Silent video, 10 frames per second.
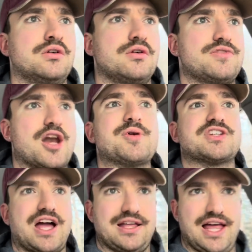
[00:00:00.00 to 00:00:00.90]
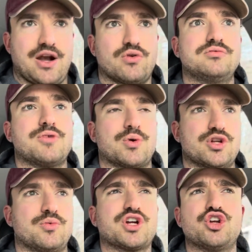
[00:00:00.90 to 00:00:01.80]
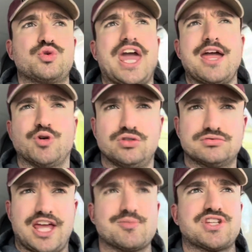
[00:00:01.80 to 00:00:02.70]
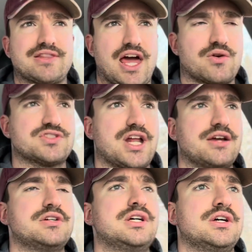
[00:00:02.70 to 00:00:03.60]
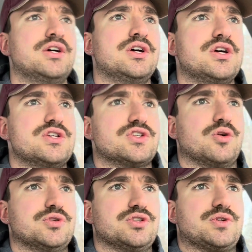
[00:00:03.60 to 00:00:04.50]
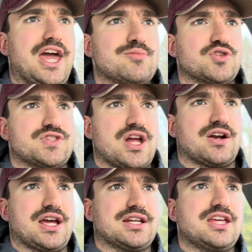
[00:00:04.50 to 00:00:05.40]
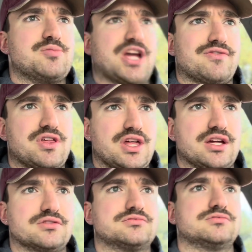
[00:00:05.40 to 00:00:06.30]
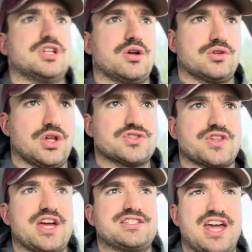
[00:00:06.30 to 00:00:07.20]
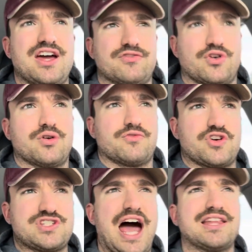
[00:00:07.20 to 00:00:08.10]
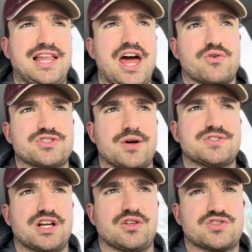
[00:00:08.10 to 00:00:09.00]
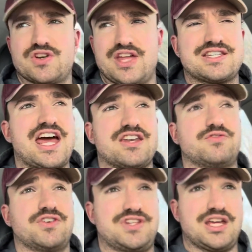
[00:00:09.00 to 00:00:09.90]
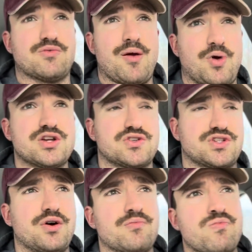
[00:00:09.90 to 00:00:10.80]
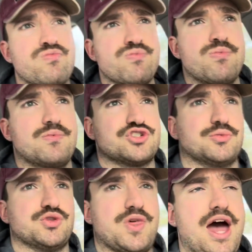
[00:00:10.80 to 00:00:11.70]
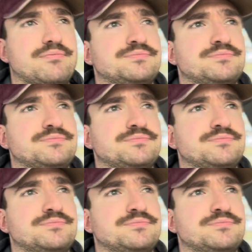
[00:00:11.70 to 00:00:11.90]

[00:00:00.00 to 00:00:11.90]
that'll be a side lateral, but we're going to do cable side laterals today. So we'll do cables there, again, keeping everything, closer to that 10. For side laterals, I would say closer to that 10 to 15 rep range or so. So we'll do that.